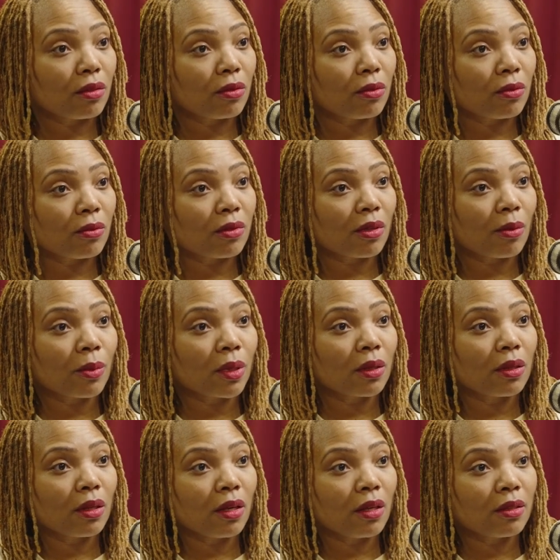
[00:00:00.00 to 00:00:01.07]
to some of the
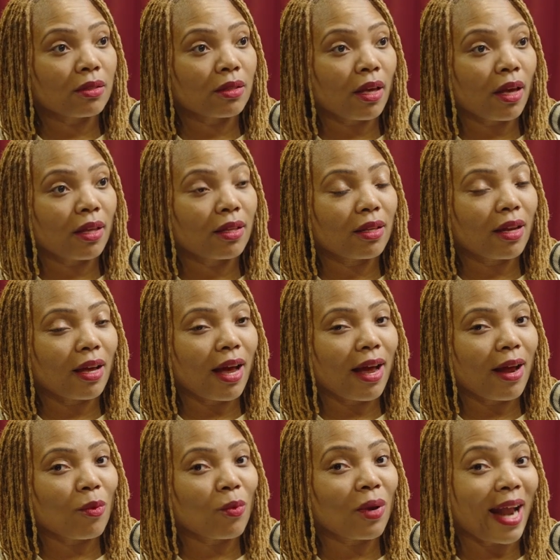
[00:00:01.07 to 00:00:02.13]
things that
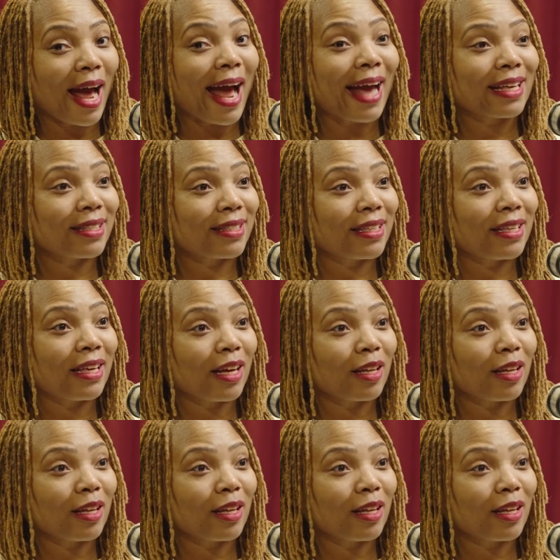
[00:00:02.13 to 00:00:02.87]
what I see